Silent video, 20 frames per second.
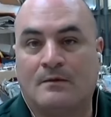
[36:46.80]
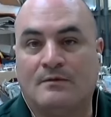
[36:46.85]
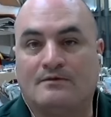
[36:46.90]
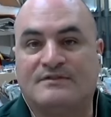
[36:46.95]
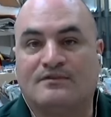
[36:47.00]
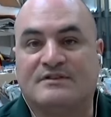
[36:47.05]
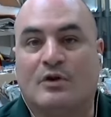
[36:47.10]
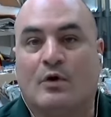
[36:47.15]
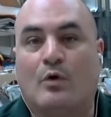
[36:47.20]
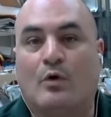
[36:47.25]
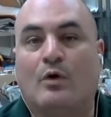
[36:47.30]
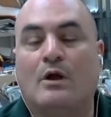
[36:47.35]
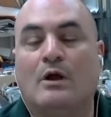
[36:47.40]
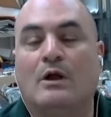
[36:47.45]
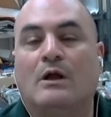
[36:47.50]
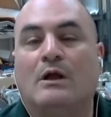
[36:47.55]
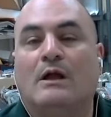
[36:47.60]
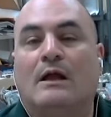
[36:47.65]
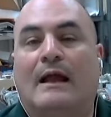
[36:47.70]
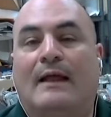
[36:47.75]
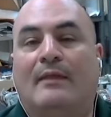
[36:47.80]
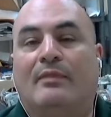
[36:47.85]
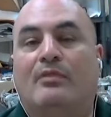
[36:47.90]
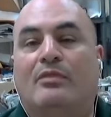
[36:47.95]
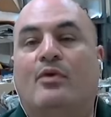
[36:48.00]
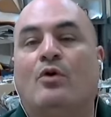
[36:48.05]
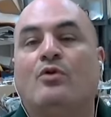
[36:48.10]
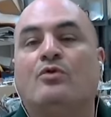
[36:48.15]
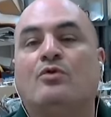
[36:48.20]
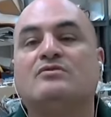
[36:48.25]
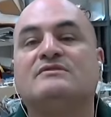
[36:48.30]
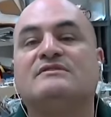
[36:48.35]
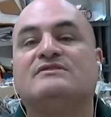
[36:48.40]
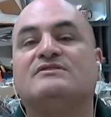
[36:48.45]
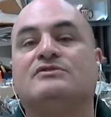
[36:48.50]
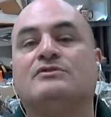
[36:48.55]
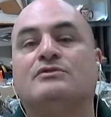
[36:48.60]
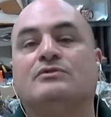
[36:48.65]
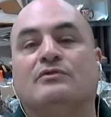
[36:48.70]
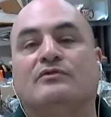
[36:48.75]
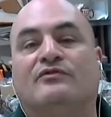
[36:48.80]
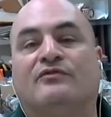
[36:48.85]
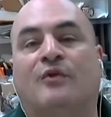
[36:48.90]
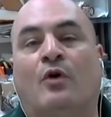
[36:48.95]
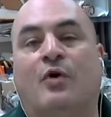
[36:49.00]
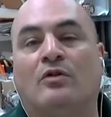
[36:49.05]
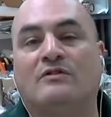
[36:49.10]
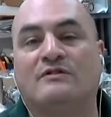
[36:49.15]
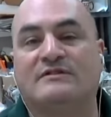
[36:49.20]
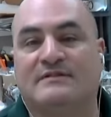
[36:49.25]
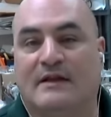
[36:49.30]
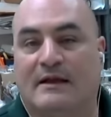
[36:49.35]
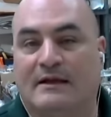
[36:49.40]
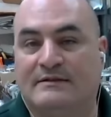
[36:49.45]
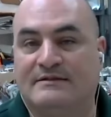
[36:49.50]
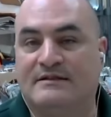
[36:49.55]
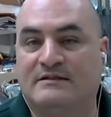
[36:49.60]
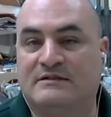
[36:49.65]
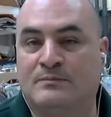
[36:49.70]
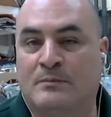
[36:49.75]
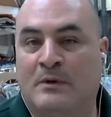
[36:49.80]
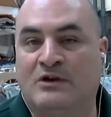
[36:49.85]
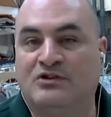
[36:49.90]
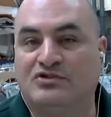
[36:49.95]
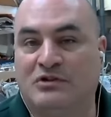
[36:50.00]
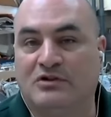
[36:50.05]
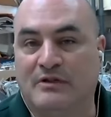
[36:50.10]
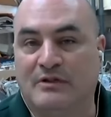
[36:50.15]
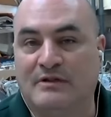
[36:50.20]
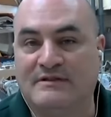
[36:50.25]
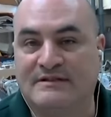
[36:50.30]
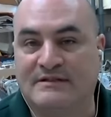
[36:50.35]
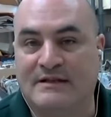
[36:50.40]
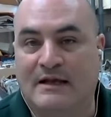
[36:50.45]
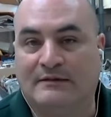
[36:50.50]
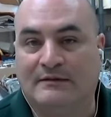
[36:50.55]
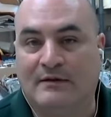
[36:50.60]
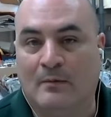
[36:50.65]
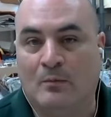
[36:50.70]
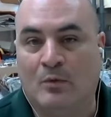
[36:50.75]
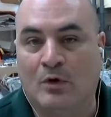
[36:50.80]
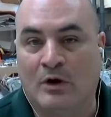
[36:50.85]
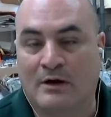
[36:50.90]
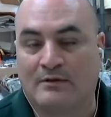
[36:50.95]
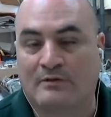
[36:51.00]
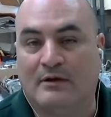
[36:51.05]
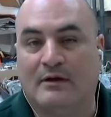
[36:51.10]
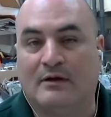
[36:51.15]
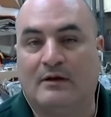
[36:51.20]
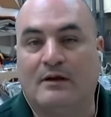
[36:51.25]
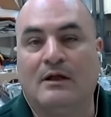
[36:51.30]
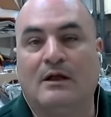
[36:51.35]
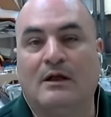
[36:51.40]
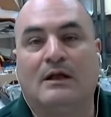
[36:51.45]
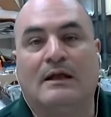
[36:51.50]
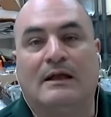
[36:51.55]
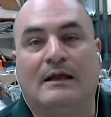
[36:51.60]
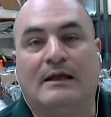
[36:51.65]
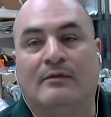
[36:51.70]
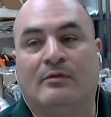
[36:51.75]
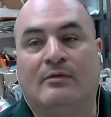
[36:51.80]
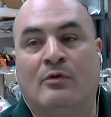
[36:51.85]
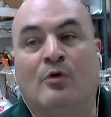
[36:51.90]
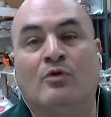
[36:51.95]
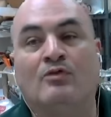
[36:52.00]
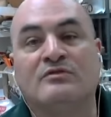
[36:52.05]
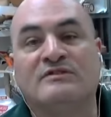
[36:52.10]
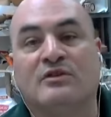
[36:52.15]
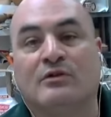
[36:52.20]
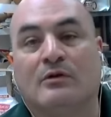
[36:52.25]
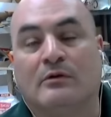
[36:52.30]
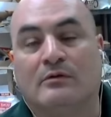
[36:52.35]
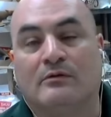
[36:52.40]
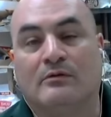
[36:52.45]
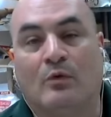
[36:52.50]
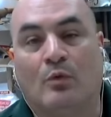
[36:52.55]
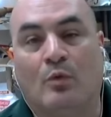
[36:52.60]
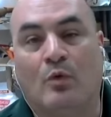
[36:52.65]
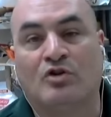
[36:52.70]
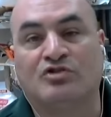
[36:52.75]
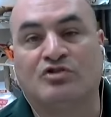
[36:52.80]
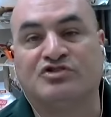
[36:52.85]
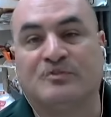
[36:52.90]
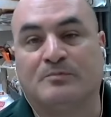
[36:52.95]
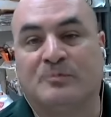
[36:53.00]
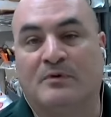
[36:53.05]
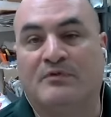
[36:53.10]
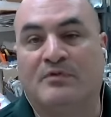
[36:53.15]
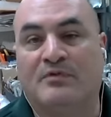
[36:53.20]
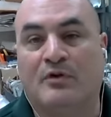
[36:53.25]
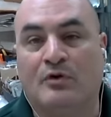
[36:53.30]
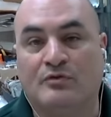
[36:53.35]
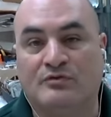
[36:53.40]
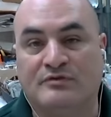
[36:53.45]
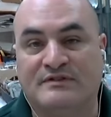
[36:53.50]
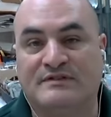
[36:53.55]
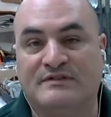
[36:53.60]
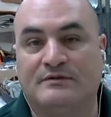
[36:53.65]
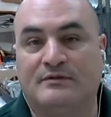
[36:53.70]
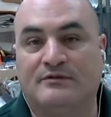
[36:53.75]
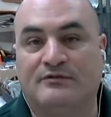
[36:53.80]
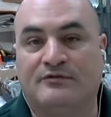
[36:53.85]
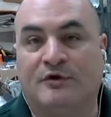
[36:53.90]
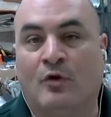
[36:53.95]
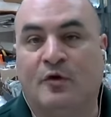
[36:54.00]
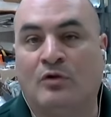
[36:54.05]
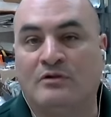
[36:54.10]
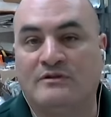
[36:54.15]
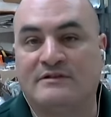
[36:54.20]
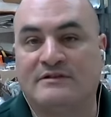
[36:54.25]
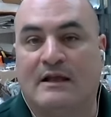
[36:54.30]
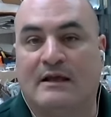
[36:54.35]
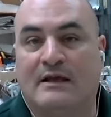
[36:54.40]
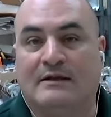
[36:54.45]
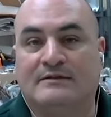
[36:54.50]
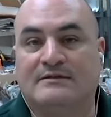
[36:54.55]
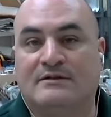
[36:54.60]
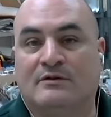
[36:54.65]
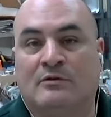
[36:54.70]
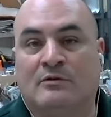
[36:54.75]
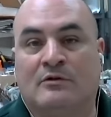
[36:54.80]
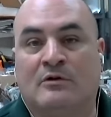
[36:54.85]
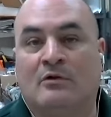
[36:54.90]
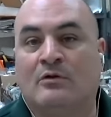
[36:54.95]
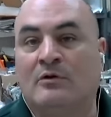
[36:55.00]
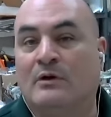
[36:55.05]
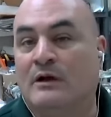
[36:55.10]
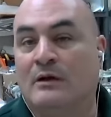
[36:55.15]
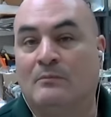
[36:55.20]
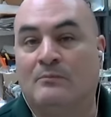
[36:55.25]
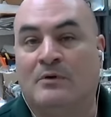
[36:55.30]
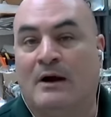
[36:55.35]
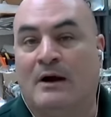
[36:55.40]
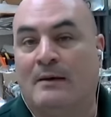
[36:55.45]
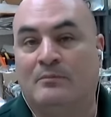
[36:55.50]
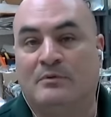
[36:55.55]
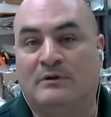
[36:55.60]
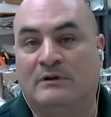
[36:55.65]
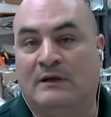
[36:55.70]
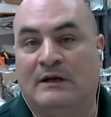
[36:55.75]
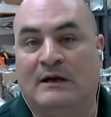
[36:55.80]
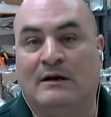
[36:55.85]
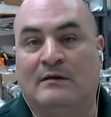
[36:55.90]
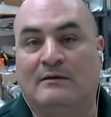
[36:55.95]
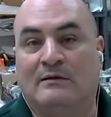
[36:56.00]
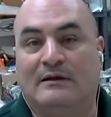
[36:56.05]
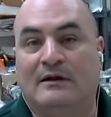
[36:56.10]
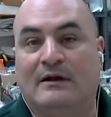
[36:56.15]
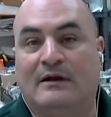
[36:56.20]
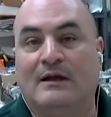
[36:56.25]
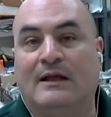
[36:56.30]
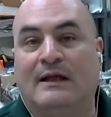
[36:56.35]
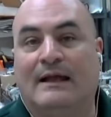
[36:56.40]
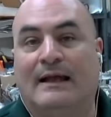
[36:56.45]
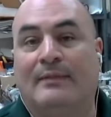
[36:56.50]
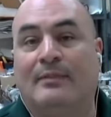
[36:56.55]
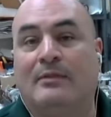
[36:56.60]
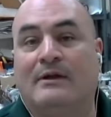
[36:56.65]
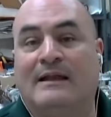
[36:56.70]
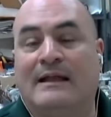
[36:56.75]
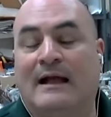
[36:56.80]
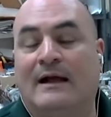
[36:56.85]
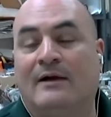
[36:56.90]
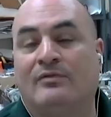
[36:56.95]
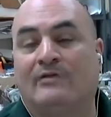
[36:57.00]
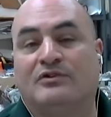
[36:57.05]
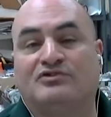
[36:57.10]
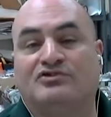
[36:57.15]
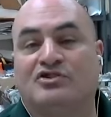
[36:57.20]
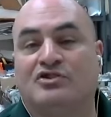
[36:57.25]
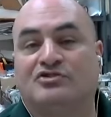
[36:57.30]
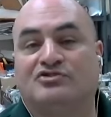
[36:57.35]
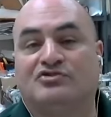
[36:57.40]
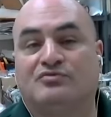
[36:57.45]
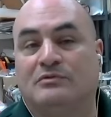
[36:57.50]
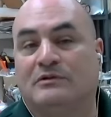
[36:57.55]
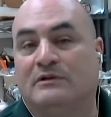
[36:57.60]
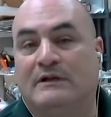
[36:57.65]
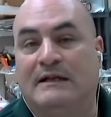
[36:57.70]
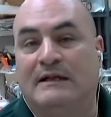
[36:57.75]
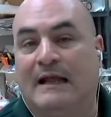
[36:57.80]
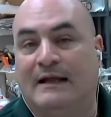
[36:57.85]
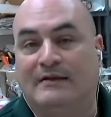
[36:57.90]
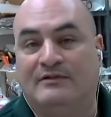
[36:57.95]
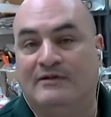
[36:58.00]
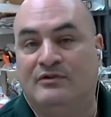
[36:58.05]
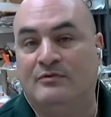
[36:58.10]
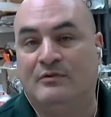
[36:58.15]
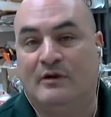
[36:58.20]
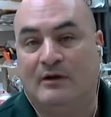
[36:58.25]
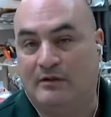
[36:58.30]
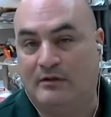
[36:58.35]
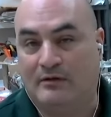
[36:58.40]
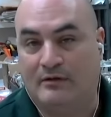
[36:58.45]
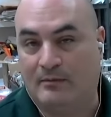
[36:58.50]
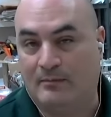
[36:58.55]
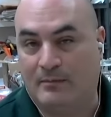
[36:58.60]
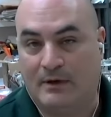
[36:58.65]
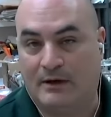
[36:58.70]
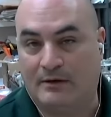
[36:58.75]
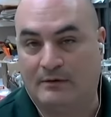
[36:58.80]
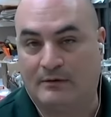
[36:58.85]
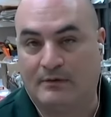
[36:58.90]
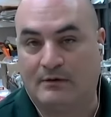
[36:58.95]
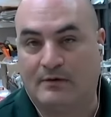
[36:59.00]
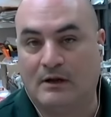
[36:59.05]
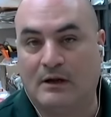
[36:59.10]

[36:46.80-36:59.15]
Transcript: So, and those two folk saints, especially the Santa Muerte, those are the worship of those folk saints are growing in popularity, and the Catholic Church really can't do anything about it.